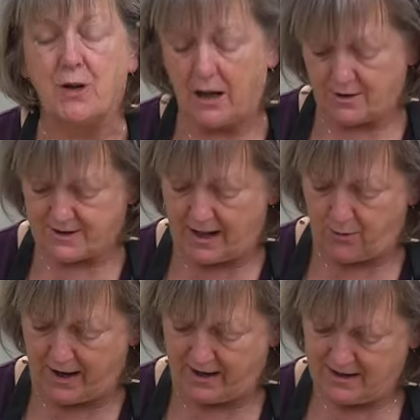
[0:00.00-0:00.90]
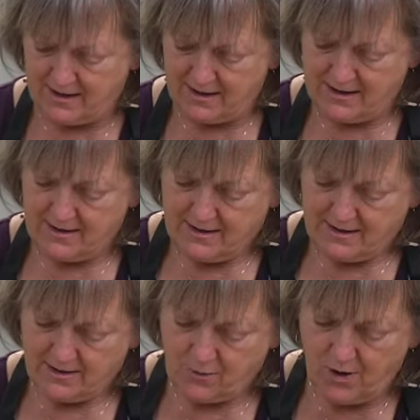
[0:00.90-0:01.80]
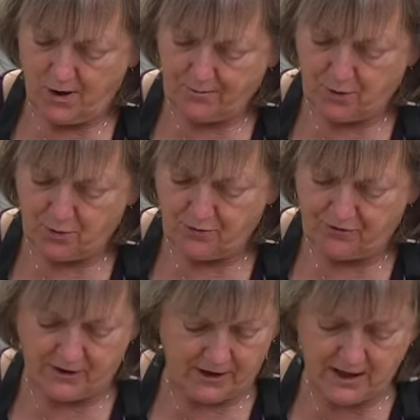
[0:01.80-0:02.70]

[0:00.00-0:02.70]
your colors that way. It will help you fill